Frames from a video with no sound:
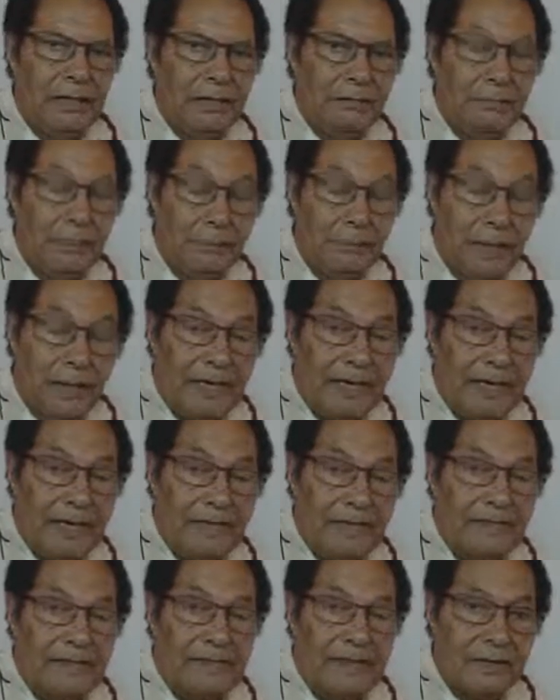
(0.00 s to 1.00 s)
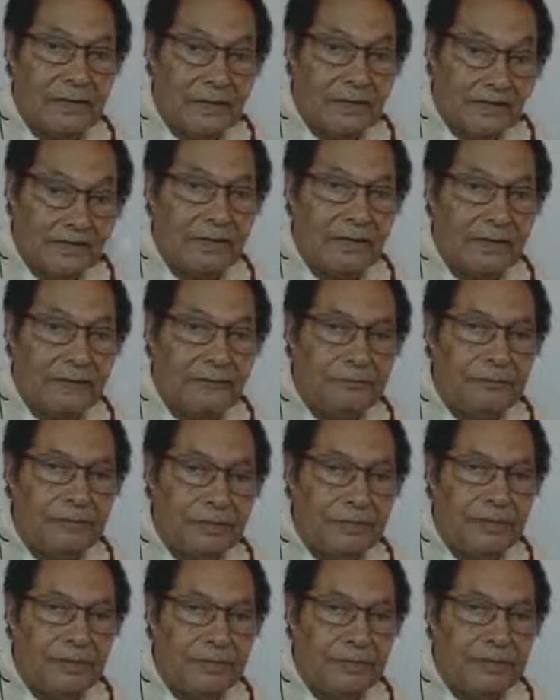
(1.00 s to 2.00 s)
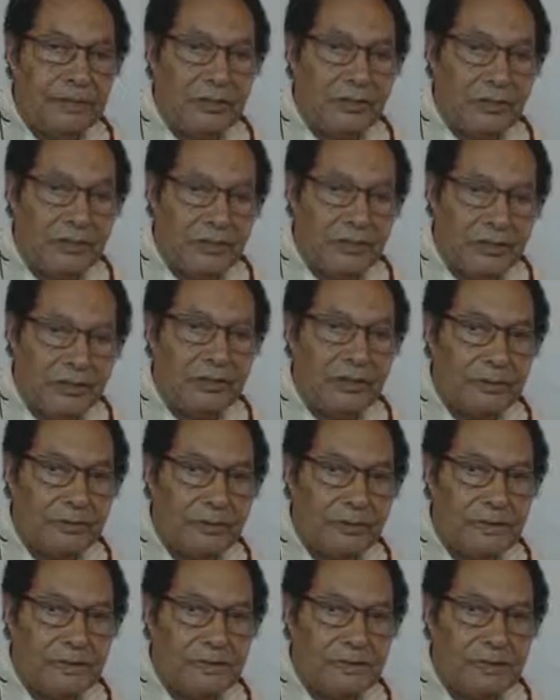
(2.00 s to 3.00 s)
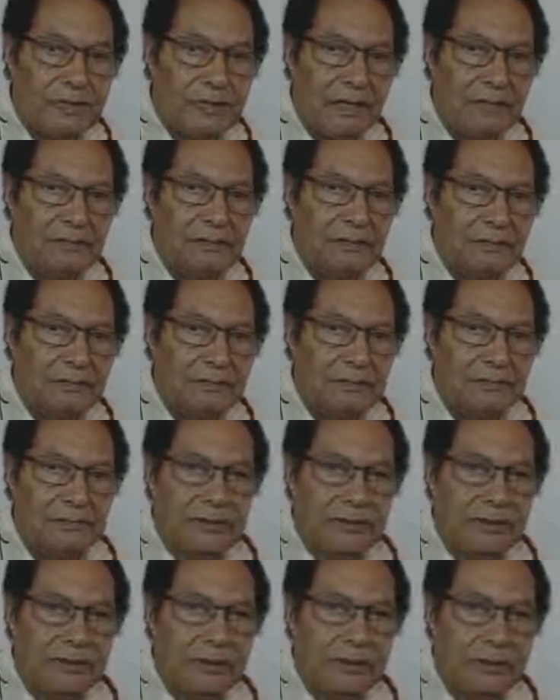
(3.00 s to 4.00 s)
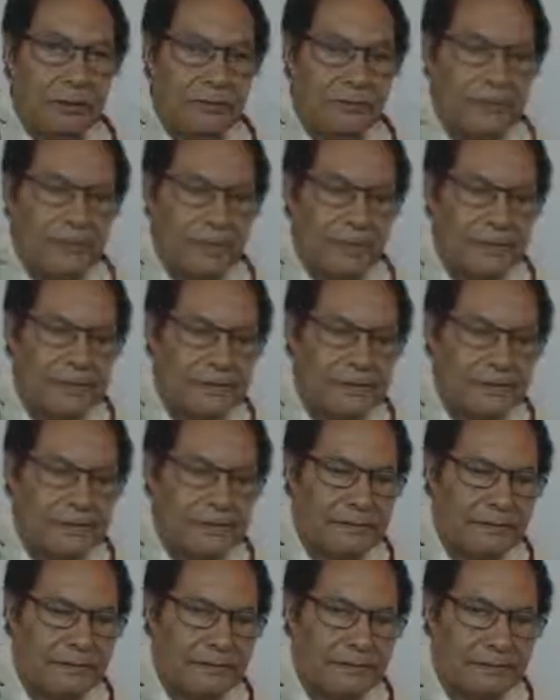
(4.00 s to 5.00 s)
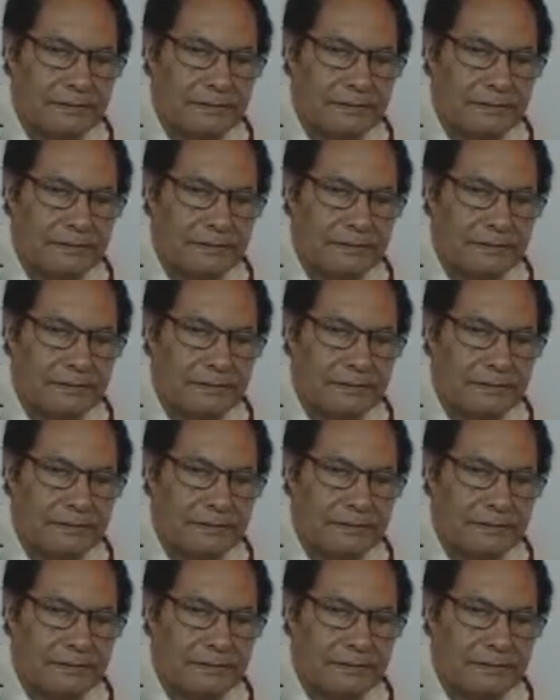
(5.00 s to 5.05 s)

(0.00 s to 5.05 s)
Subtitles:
Papyrus the right information, the measurements, and take care of the rest.